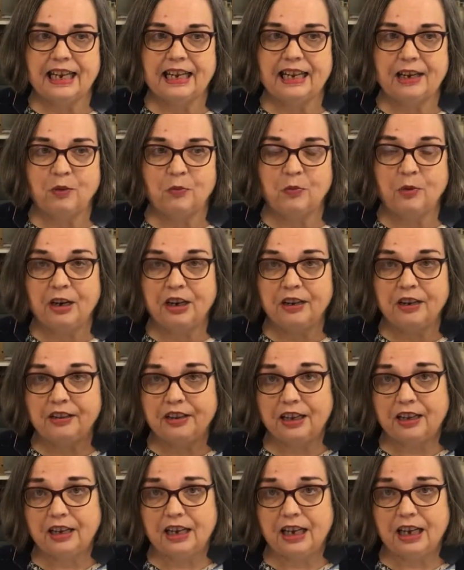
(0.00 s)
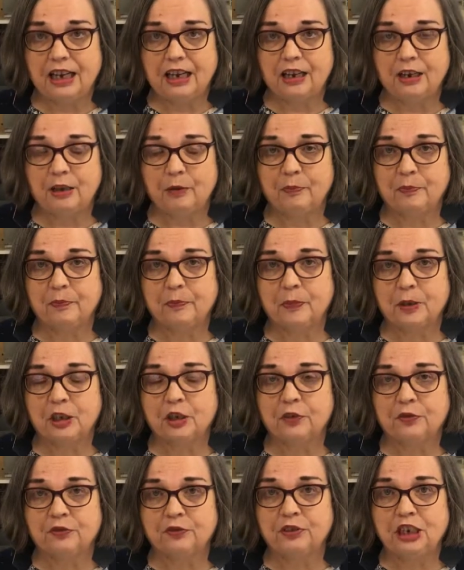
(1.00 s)
where the
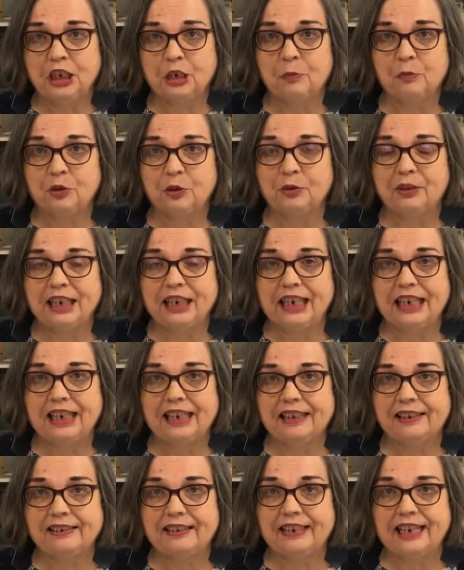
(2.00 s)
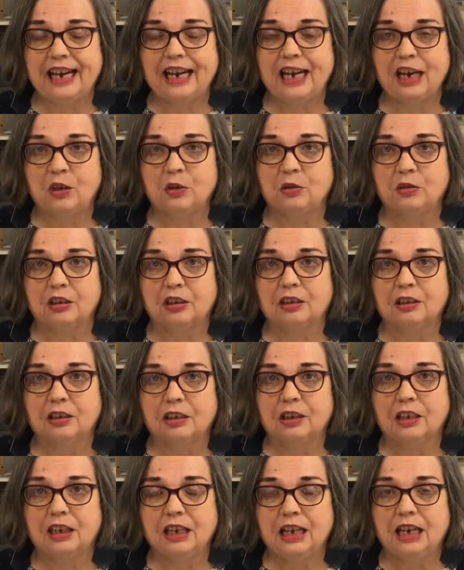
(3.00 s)
Freedom Green is now,
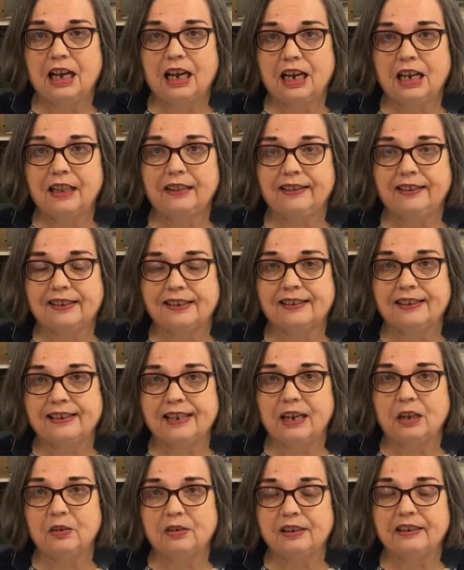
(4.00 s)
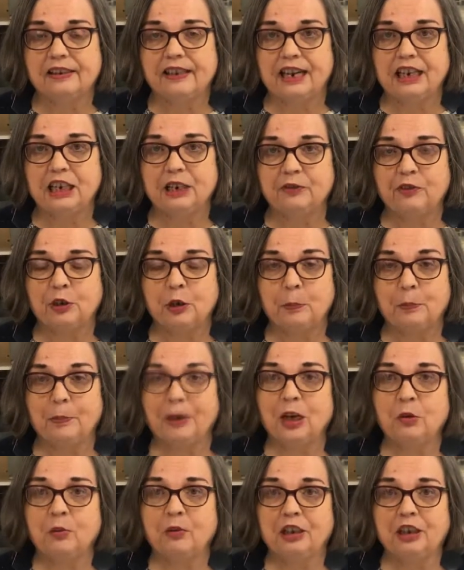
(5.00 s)
on the south side of it,
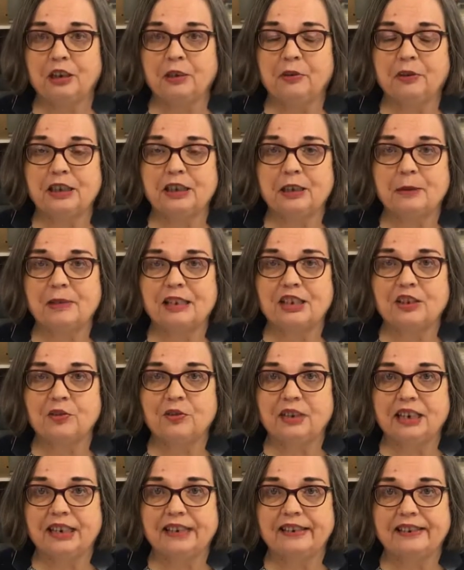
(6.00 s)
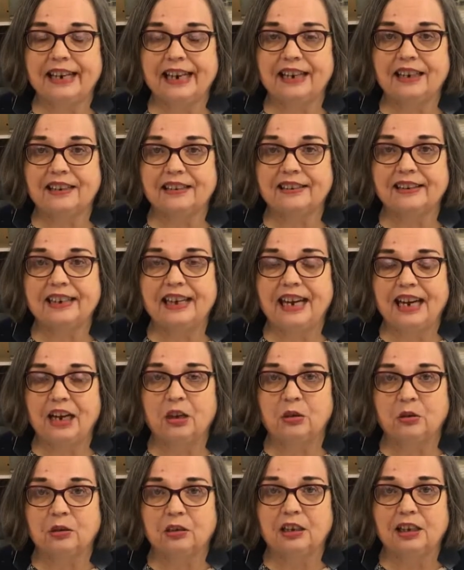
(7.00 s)
about where the Christmas tree stands now.
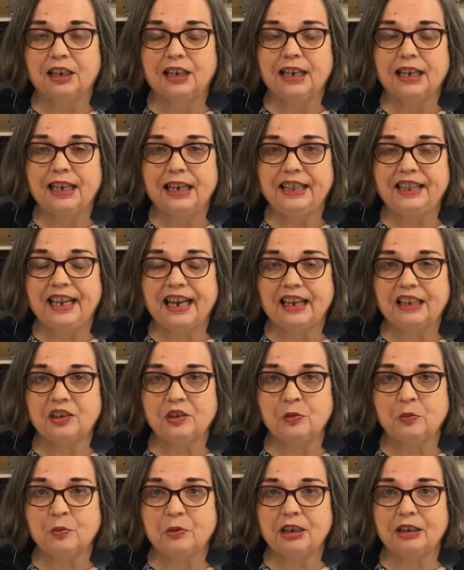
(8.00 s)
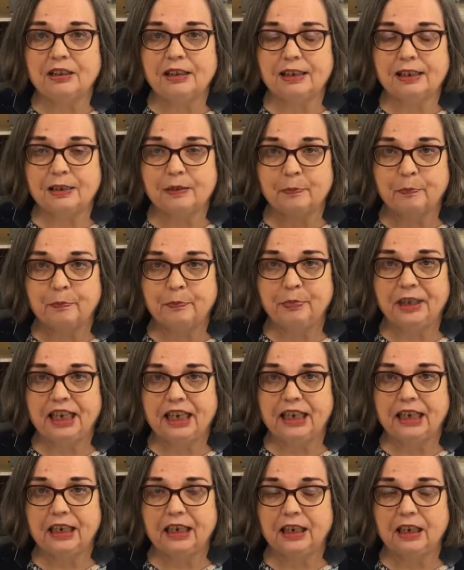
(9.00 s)
That's where this
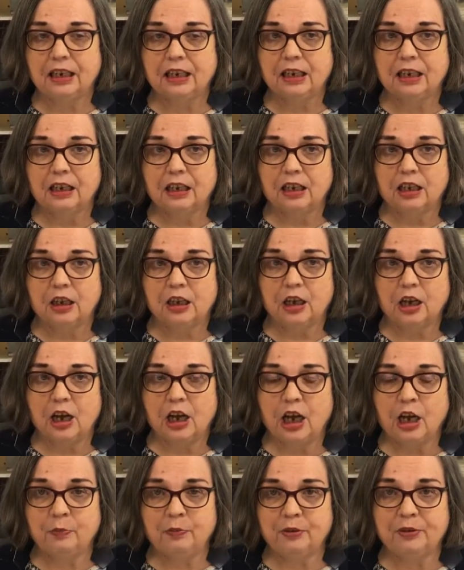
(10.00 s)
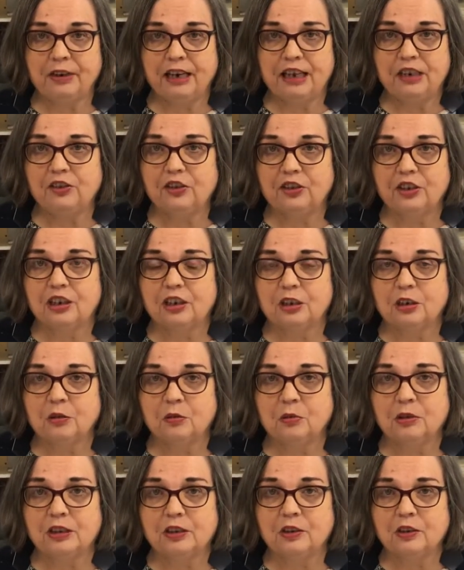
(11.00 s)
big operation
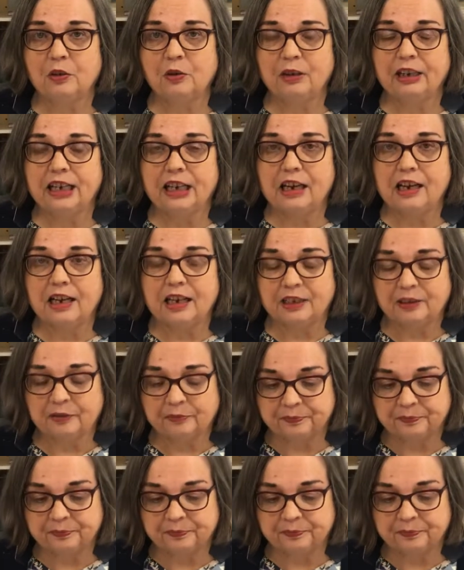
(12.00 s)
was going on.